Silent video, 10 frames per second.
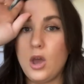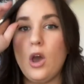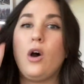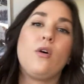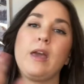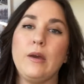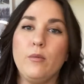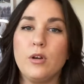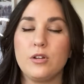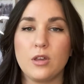okay,
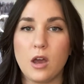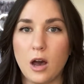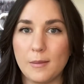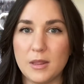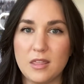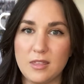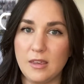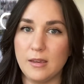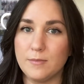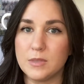what are the common
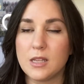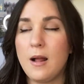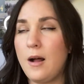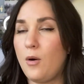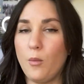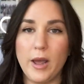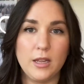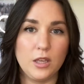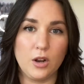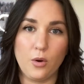themes?
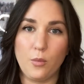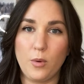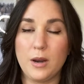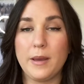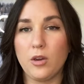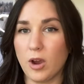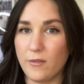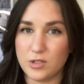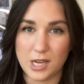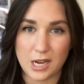What am I
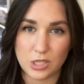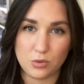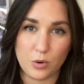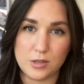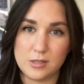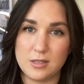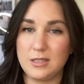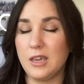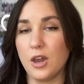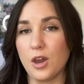gravitating towards this
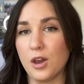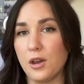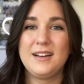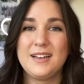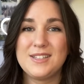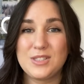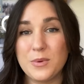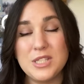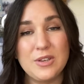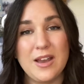year? So
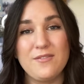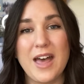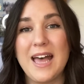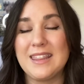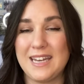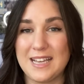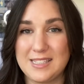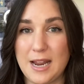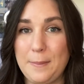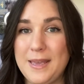once you have that, the next
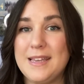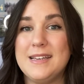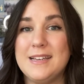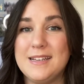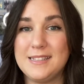step is